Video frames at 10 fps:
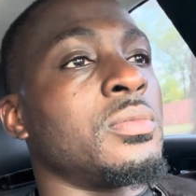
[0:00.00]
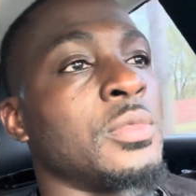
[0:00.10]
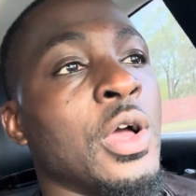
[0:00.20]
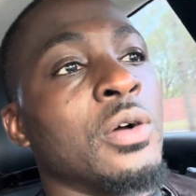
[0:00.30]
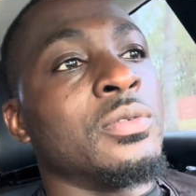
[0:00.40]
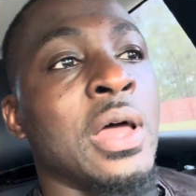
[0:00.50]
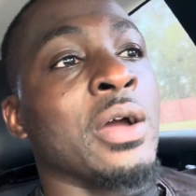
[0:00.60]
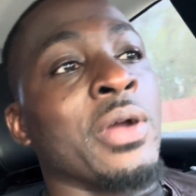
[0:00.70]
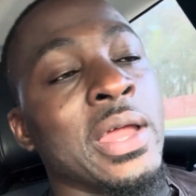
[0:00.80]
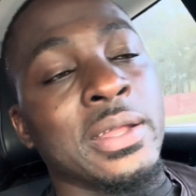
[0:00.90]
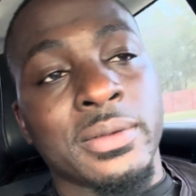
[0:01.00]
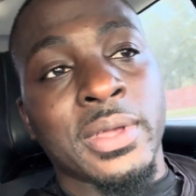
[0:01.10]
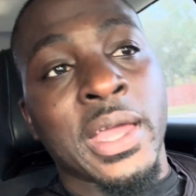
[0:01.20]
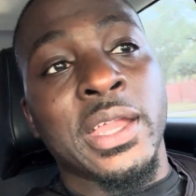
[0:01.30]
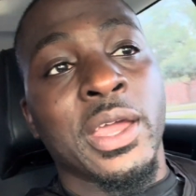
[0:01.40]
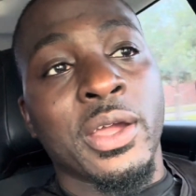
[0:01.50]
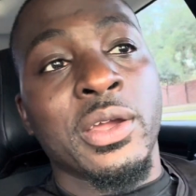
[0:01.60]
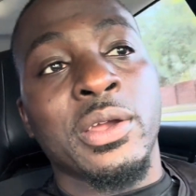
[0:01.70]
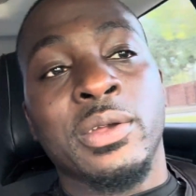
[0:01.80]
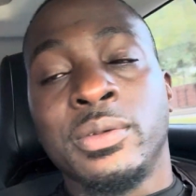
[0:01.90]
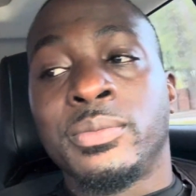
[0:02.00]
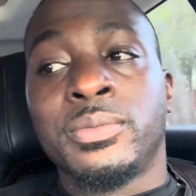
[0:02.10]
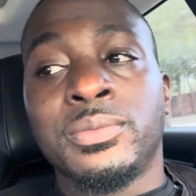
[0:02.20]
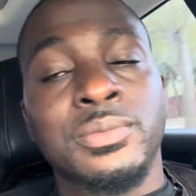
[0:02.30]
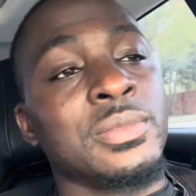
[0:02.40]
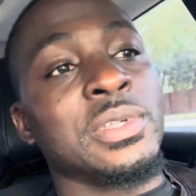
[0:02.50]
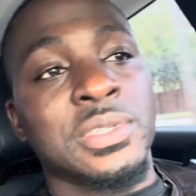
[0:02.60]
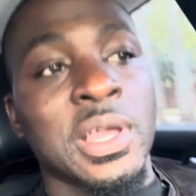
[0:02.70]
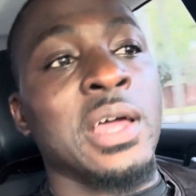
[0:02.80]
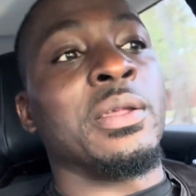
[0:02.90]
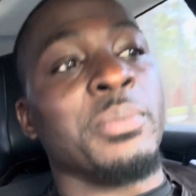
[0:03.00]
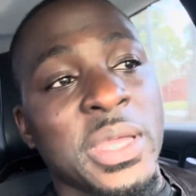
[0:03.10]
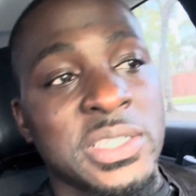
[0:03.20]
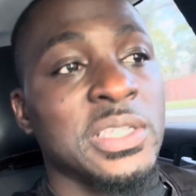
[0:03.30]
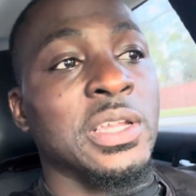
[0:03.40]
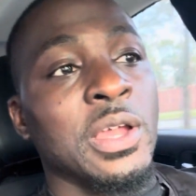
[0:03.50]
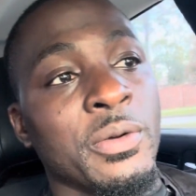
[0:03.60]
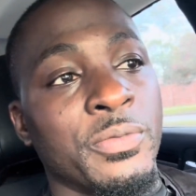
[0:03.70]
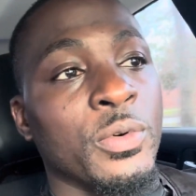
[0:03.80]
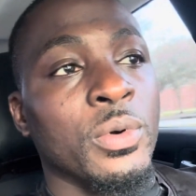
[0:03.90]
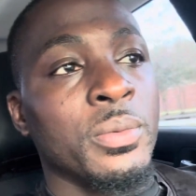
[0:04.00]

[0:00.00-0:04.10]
you know, now granted, Eddie Hearn is kind of messing it up for